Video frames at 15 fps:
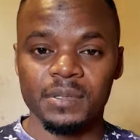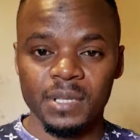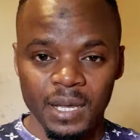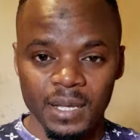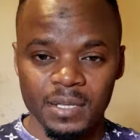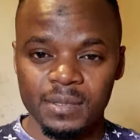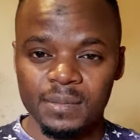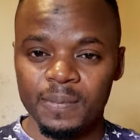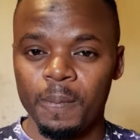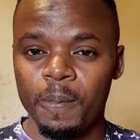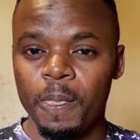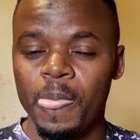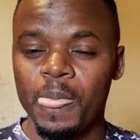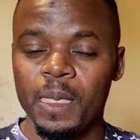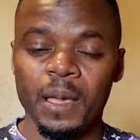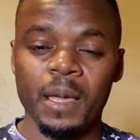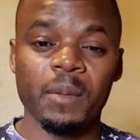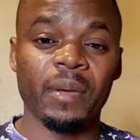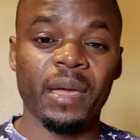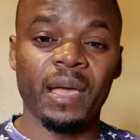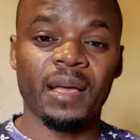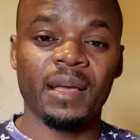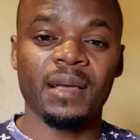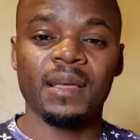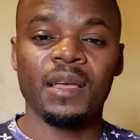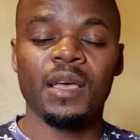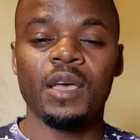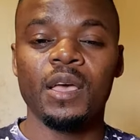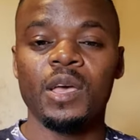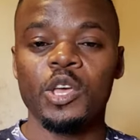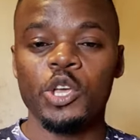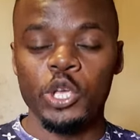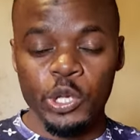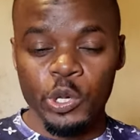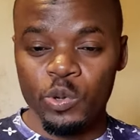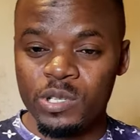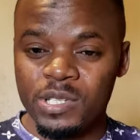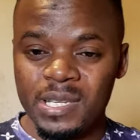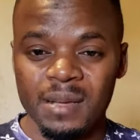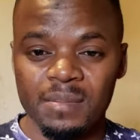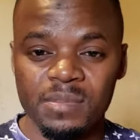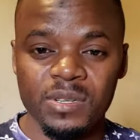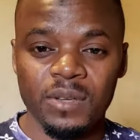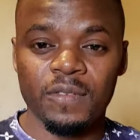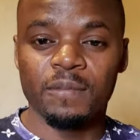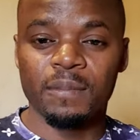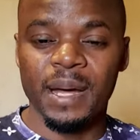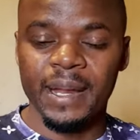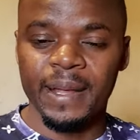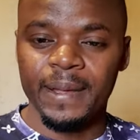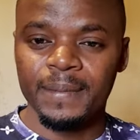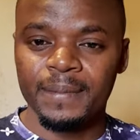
Yes, you can make huge sums of money,